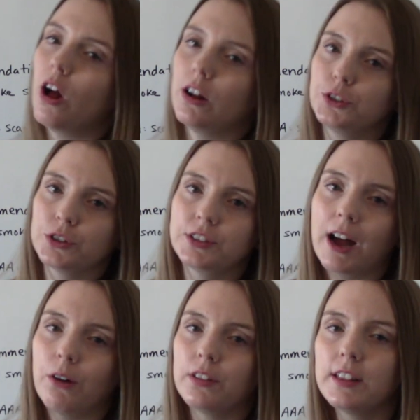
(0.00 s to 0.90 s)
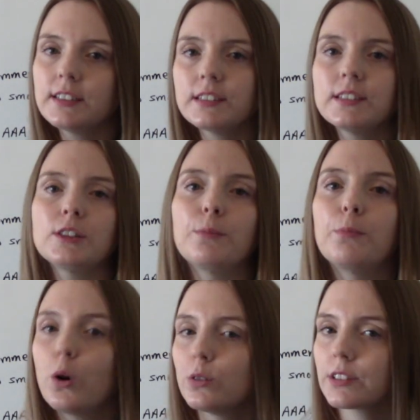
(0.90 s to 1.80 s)
ultrasound. This is the
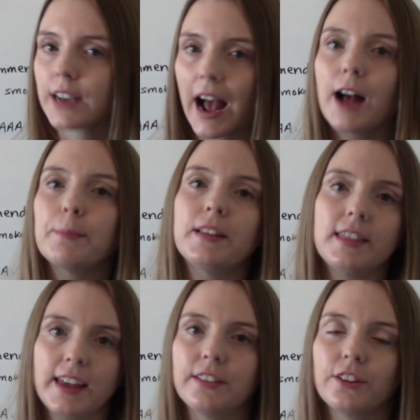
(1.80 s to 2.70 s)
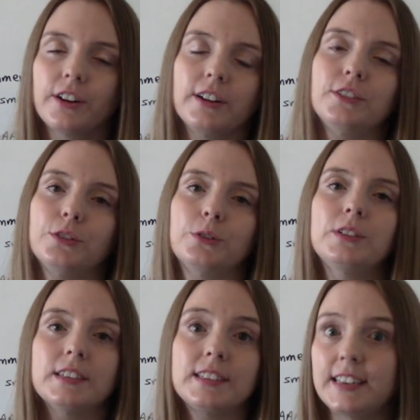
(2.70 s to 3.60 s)
most common thing they're going to do
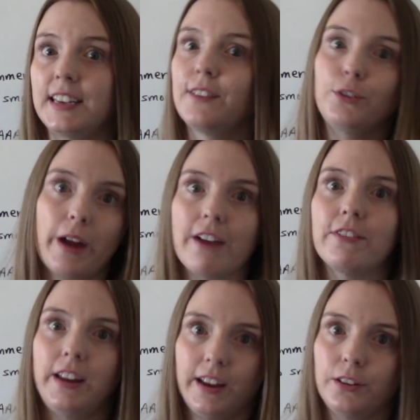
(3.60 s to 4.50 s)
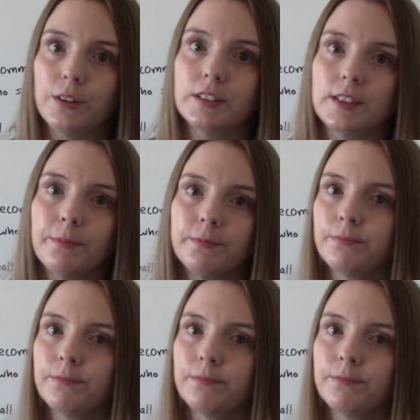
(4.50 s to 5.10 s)
to see if you have an aneurysm.